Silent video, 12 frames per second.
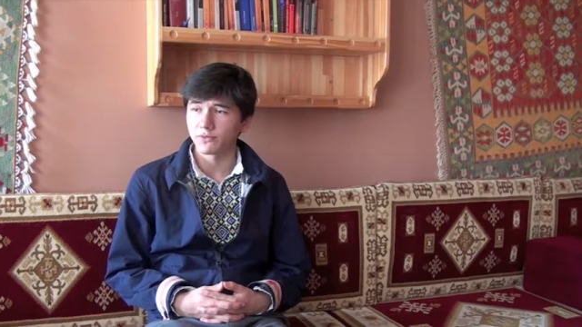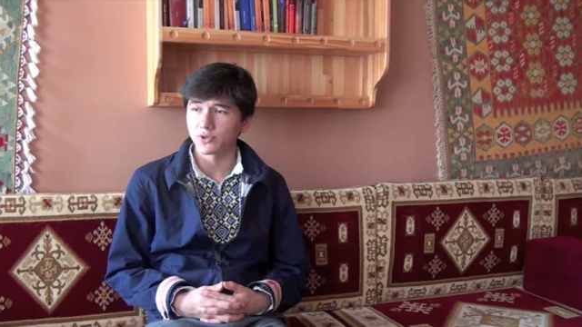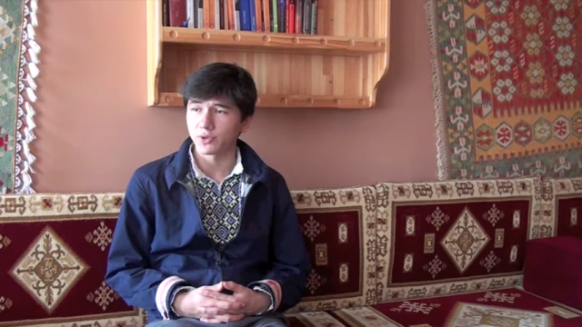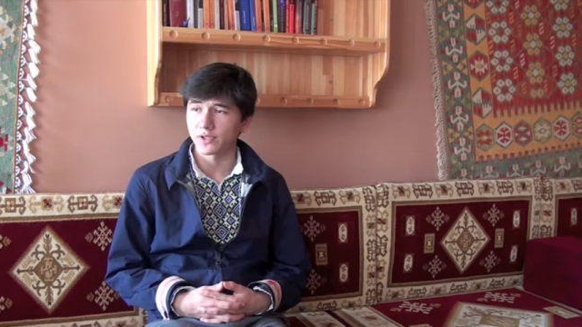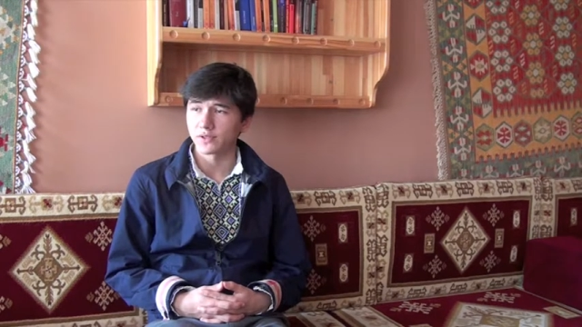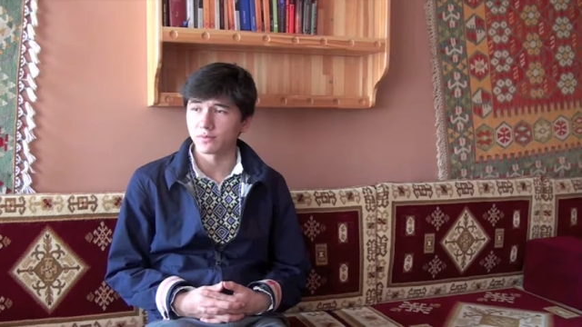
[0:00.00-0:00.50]

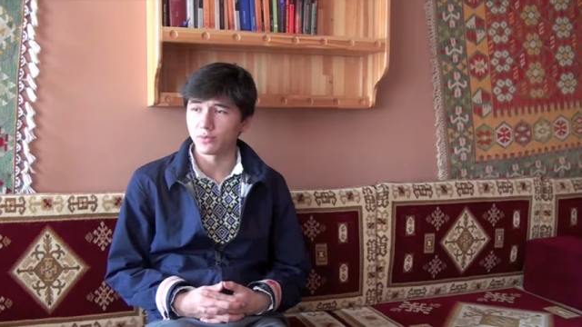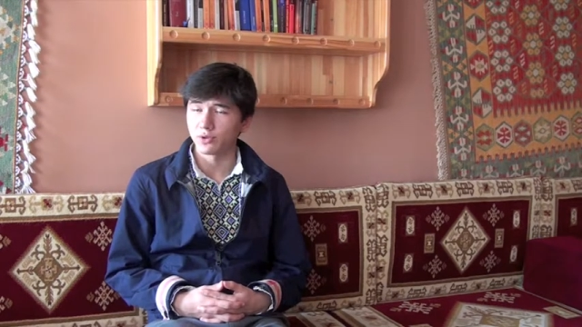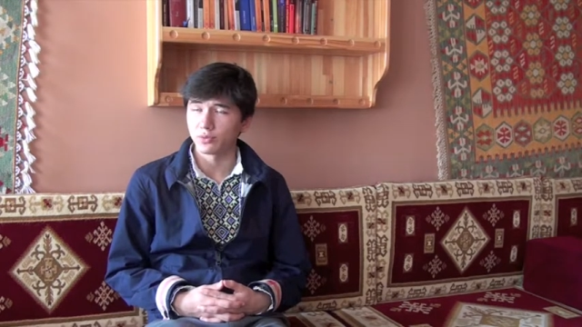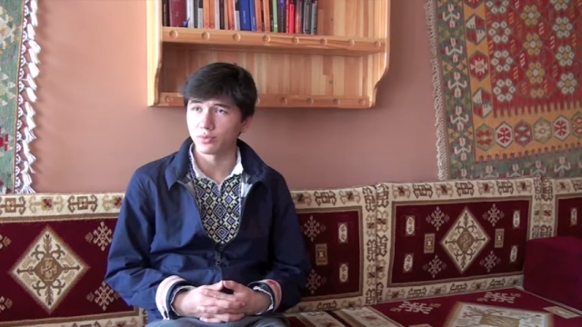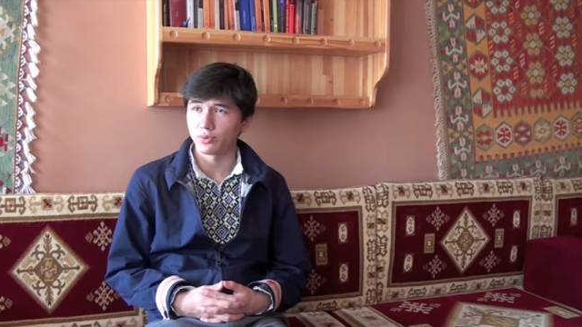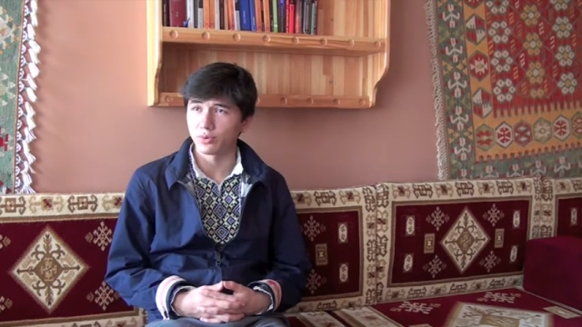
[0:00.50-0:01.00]
dressed
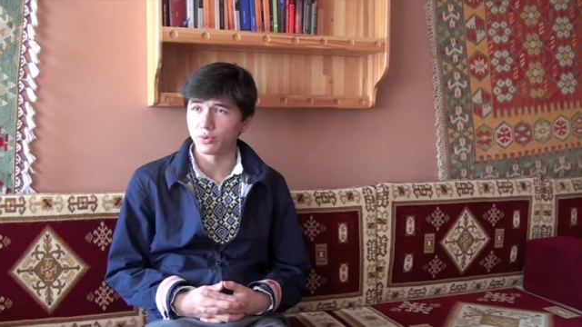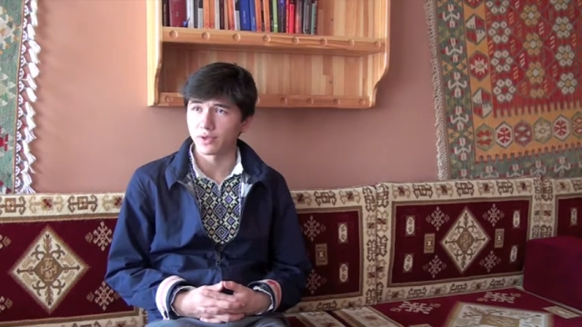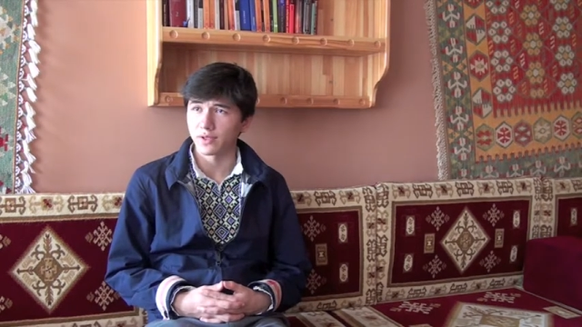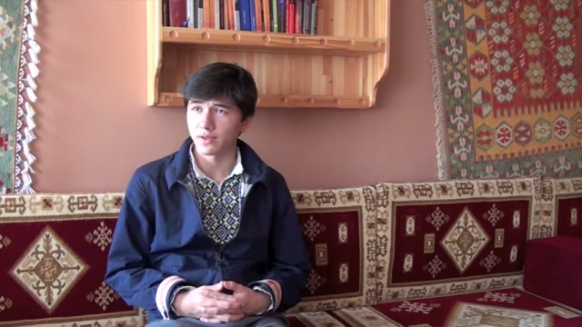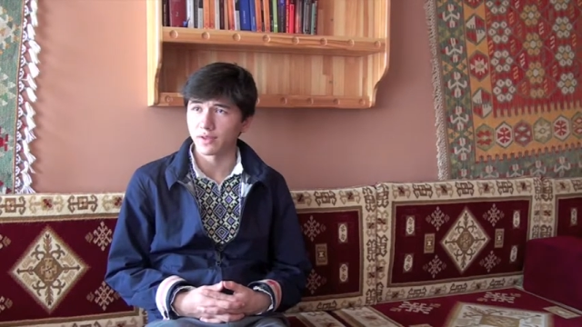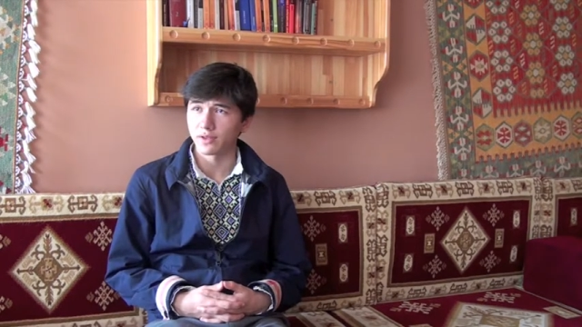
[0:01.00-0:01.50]
more
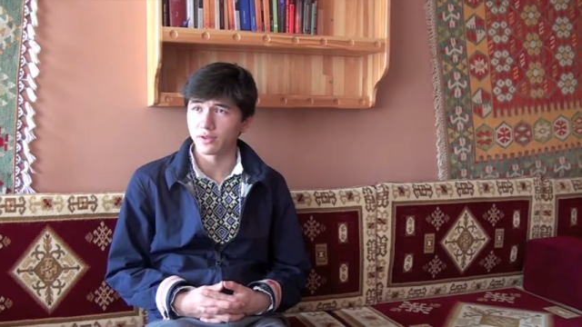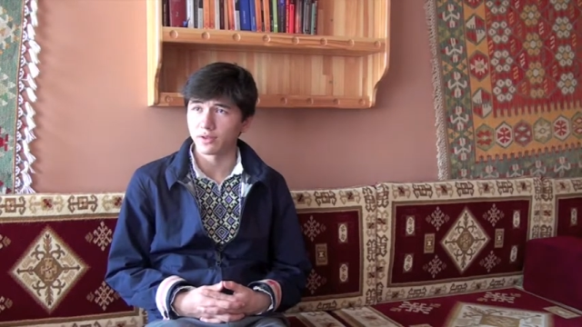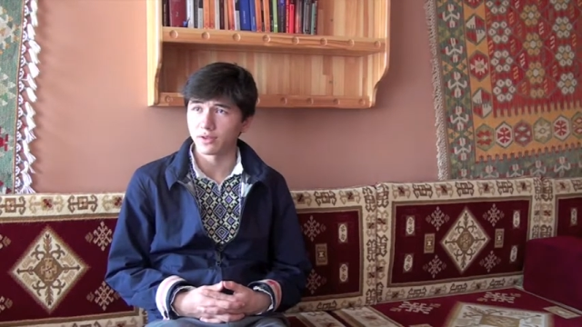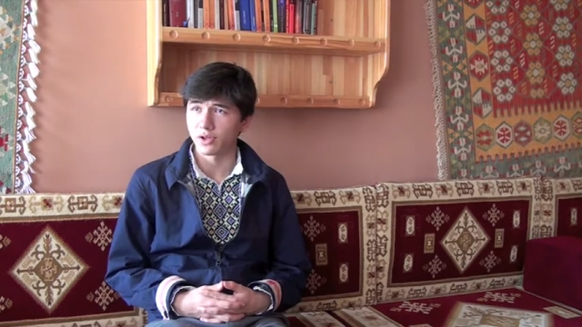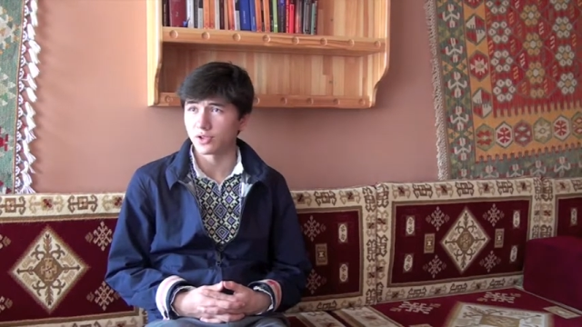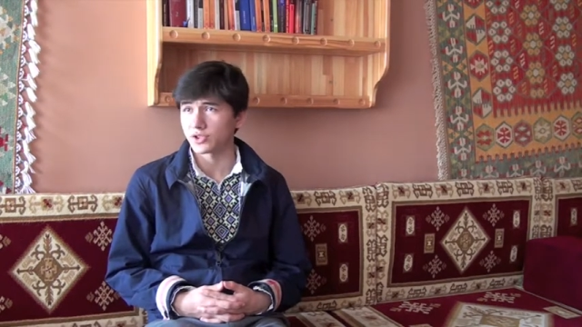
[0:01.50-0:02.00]
poorly than
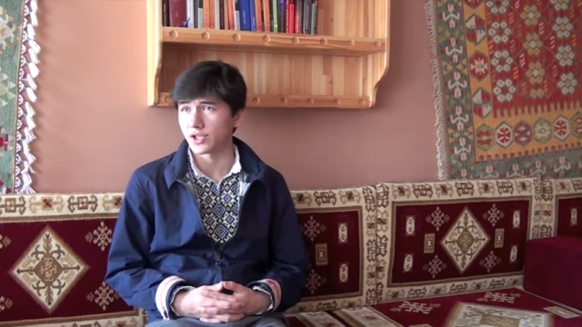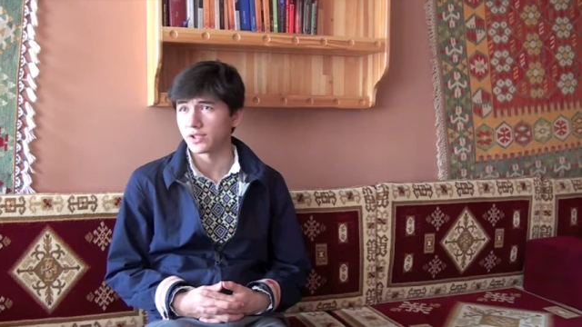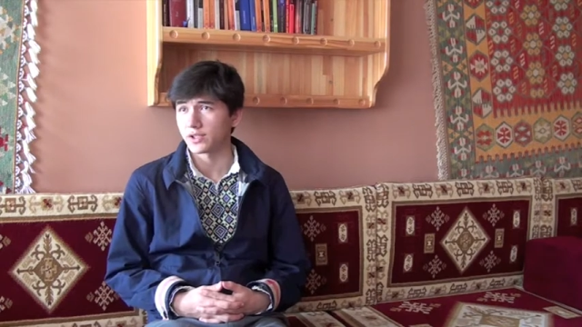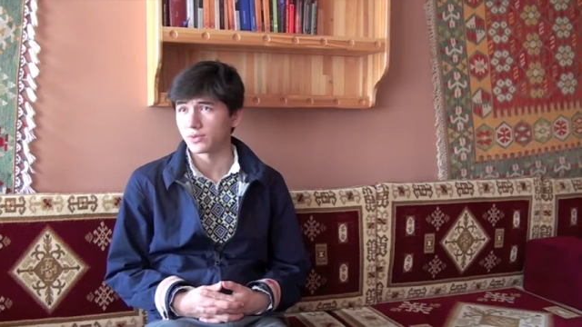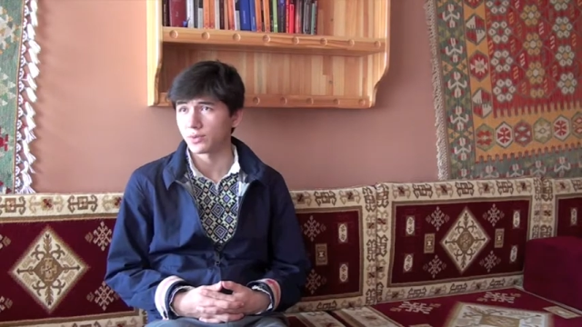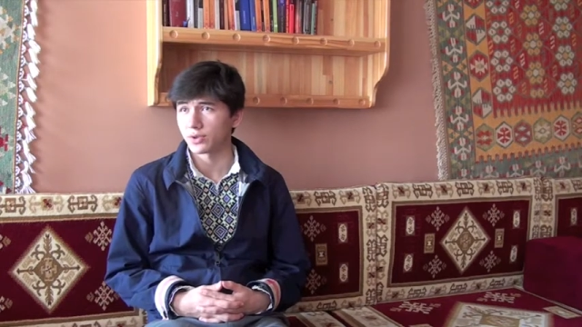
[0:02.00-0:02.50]
the
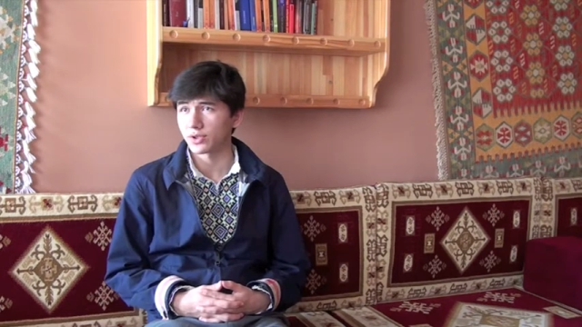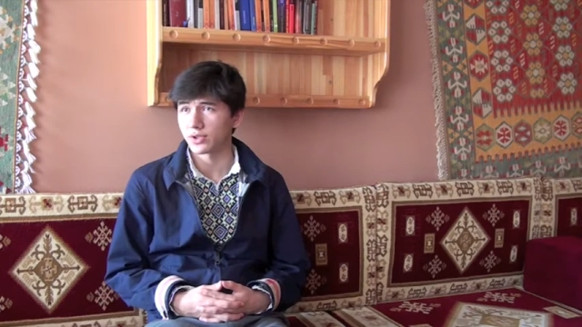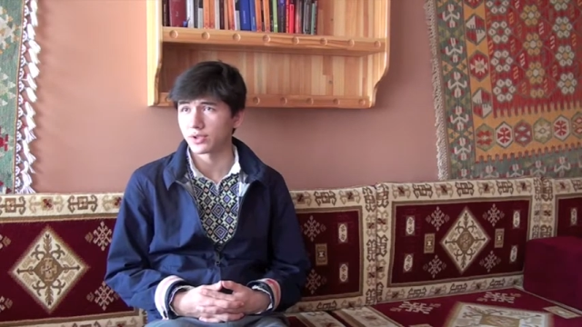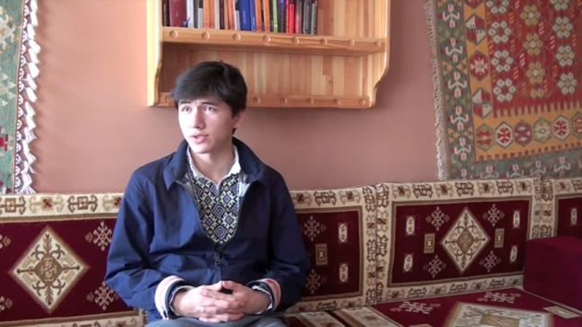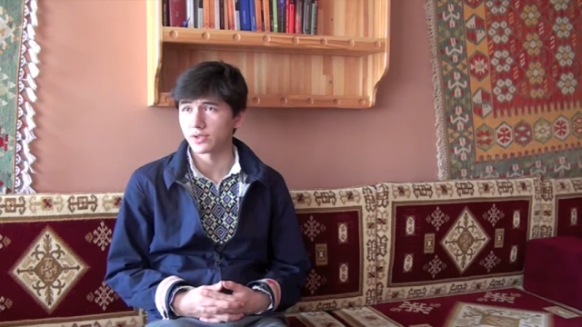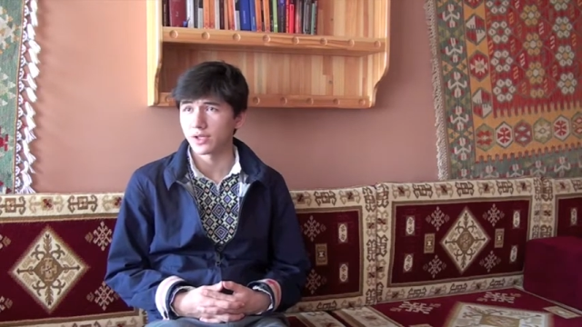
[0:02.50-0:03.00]
Chinese
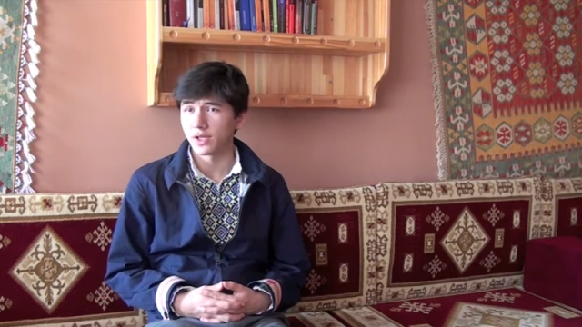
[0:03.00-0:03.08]
workers.